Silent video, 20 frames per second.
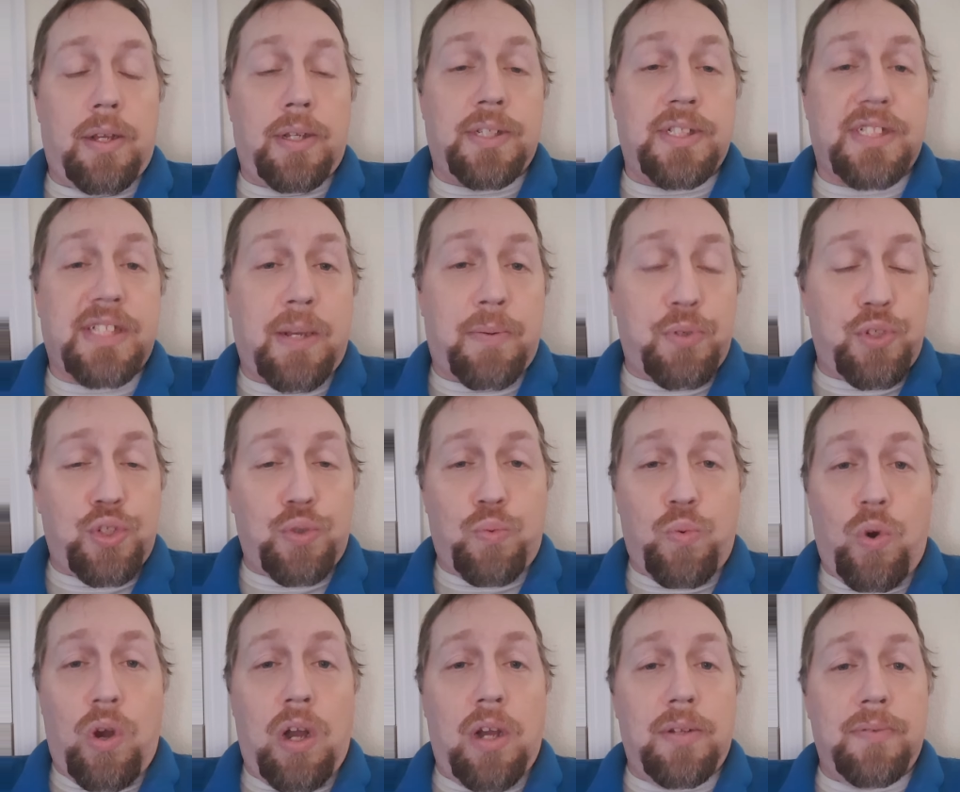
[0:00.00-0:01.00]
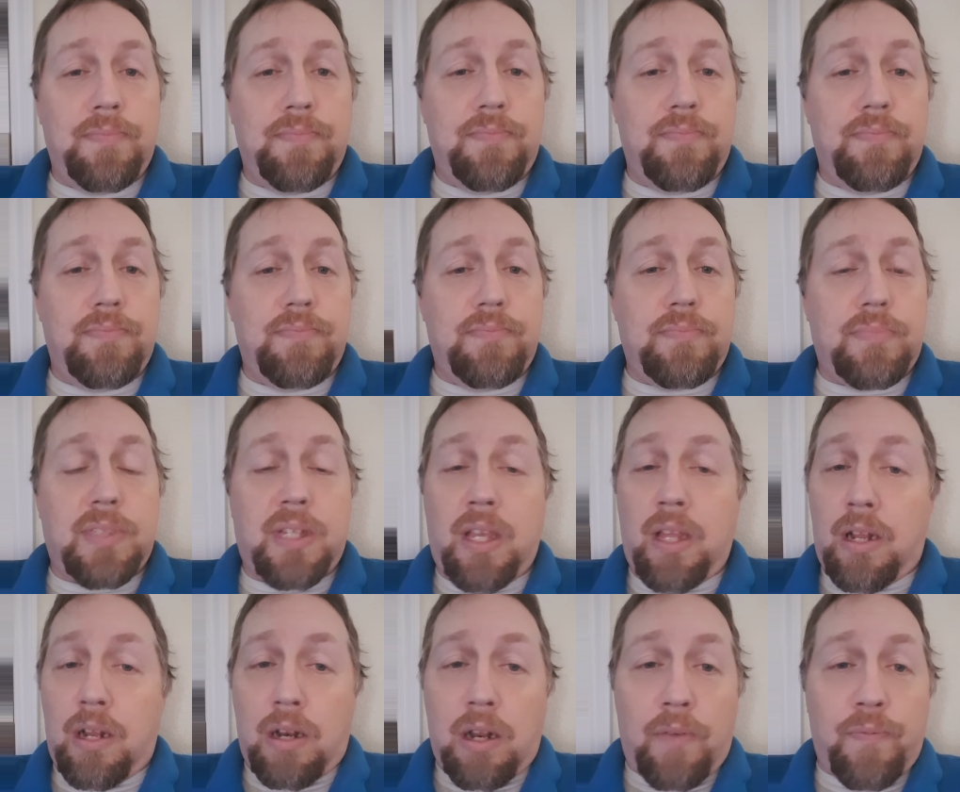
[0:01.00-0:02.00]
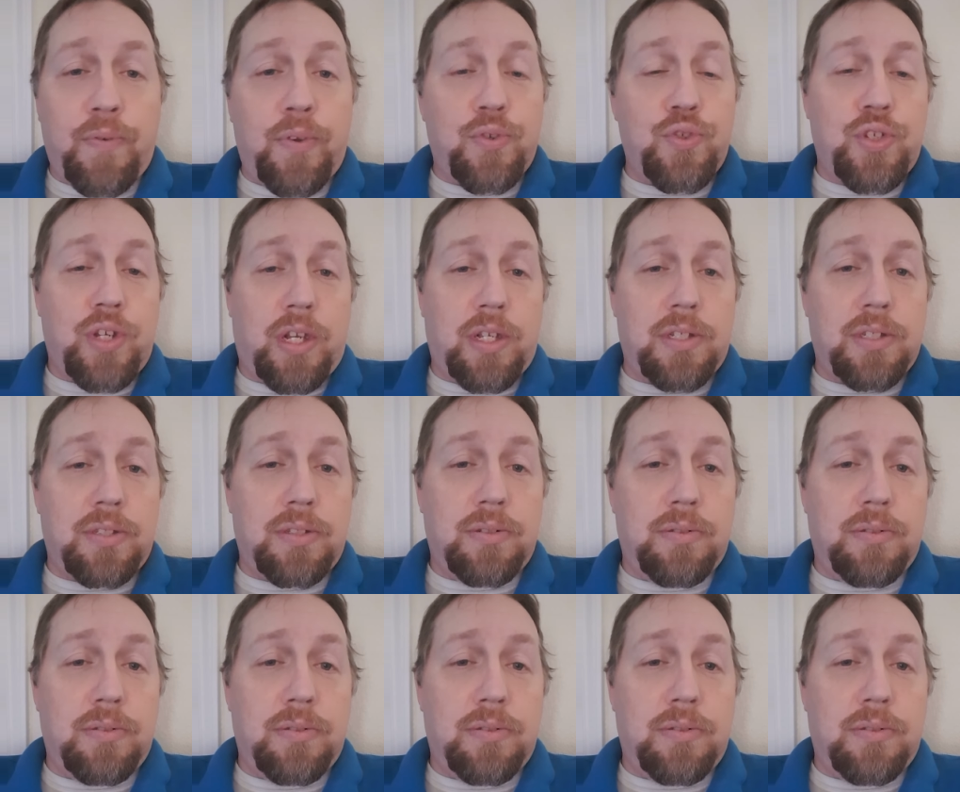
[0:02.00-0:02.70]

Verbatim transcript: say what you want, get it off your chest.